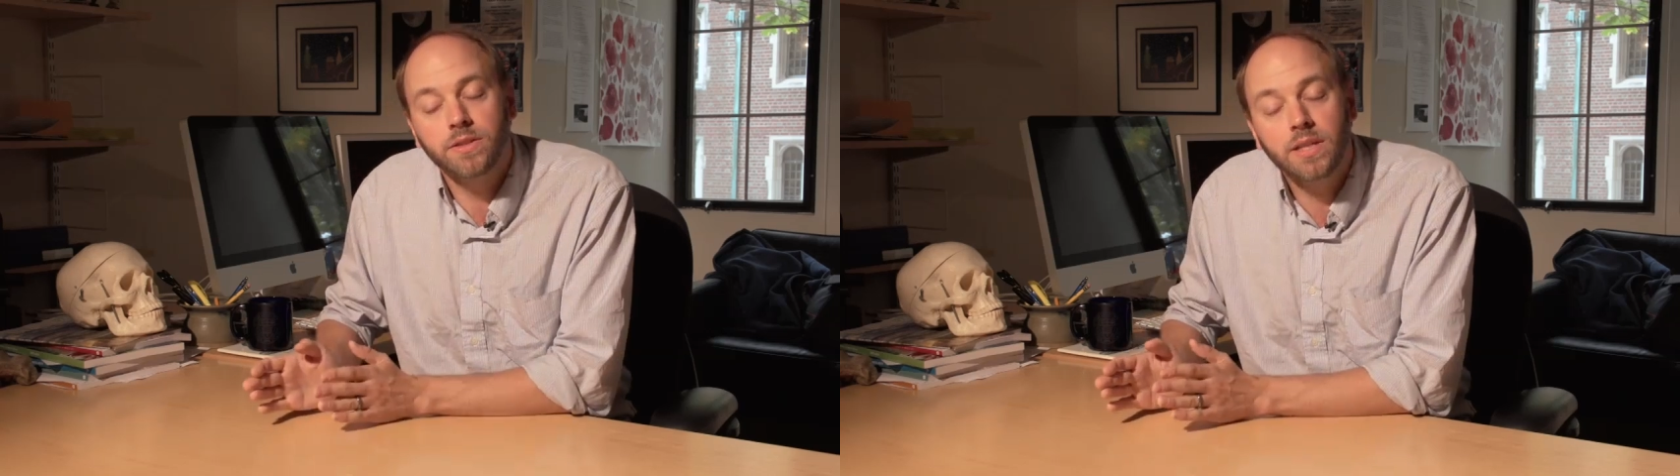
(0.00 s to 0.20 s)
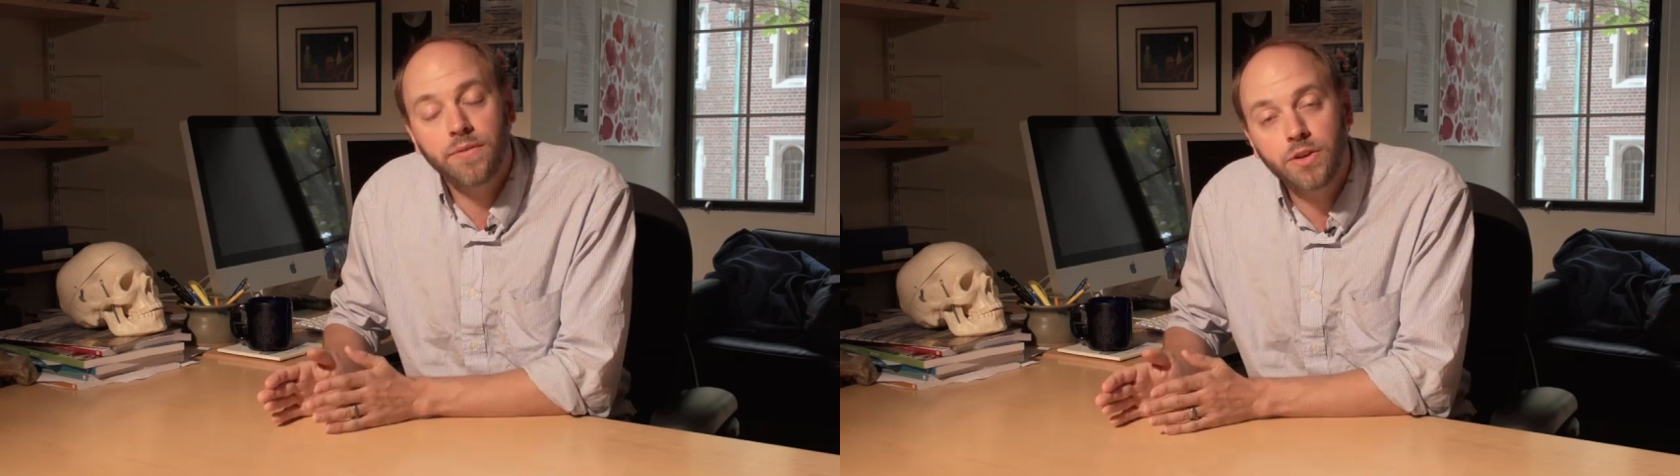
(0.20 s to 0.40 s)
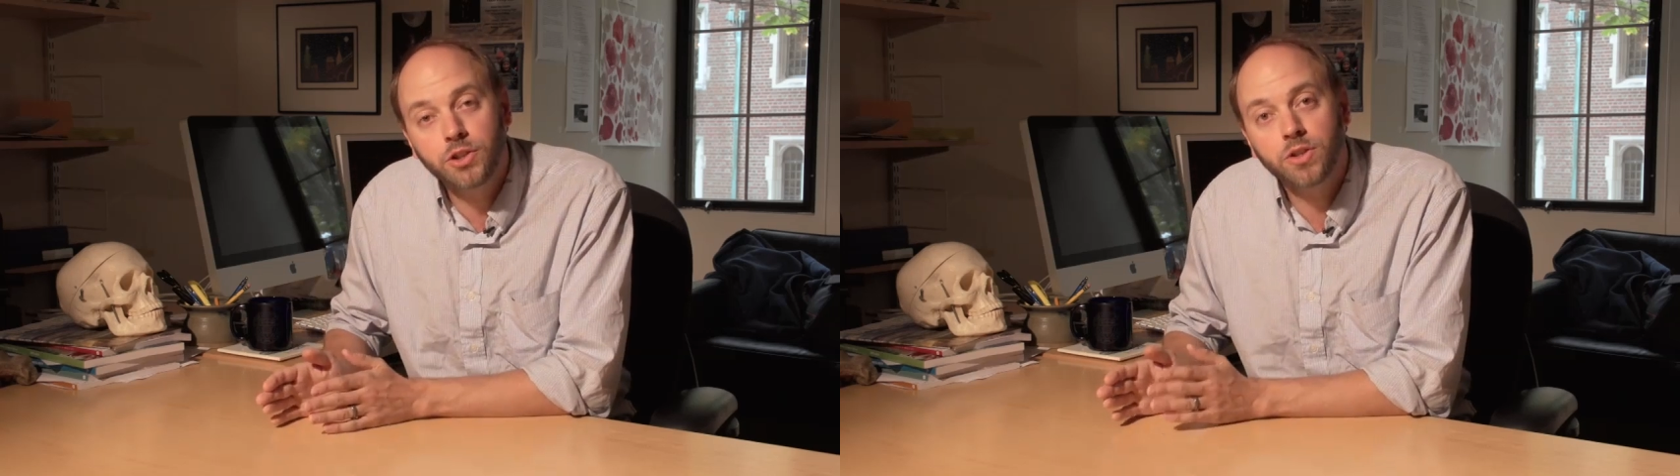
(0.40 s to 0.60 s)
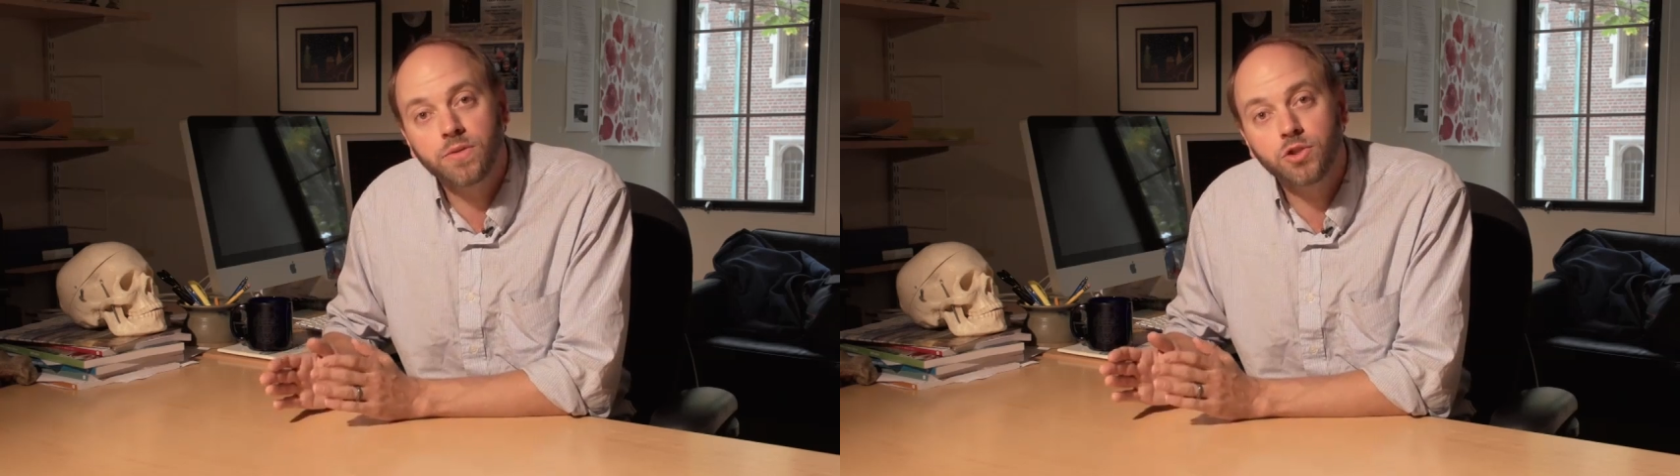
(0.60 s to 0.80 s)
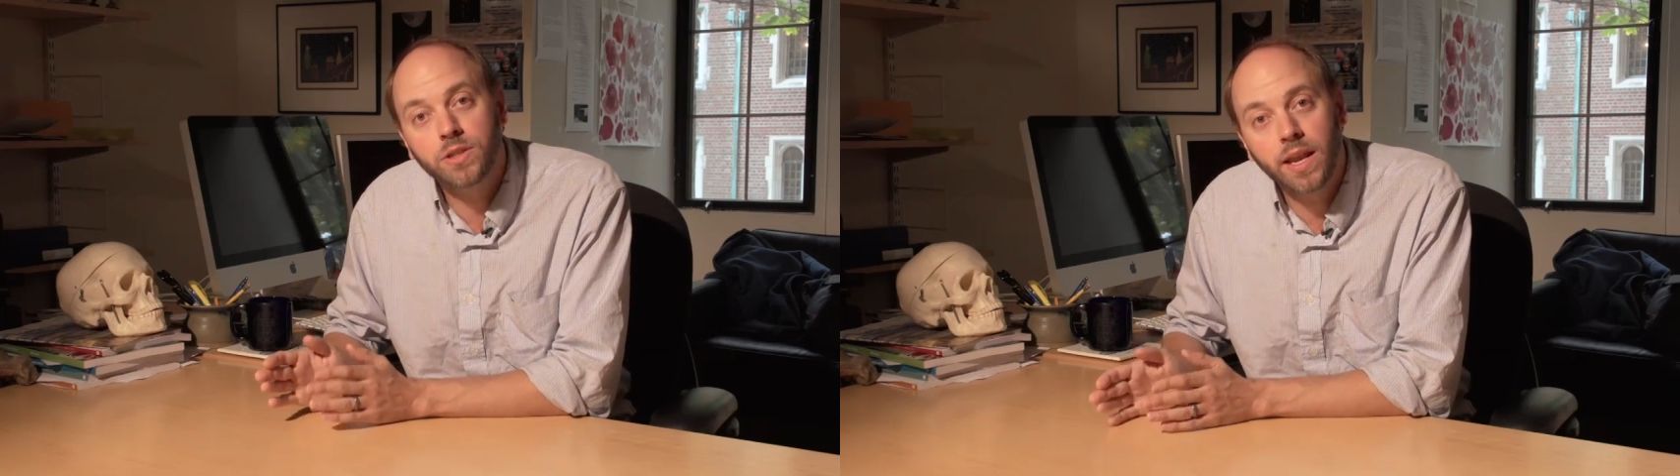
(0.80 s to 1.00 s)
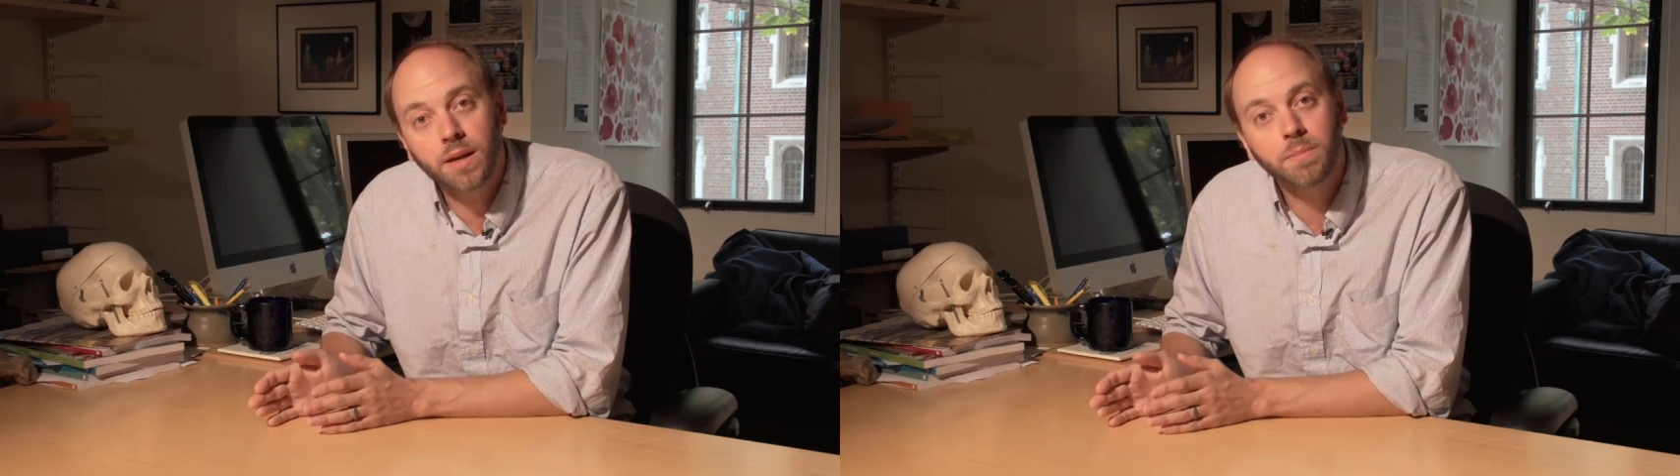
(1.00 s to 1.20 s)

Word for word: definition of genetic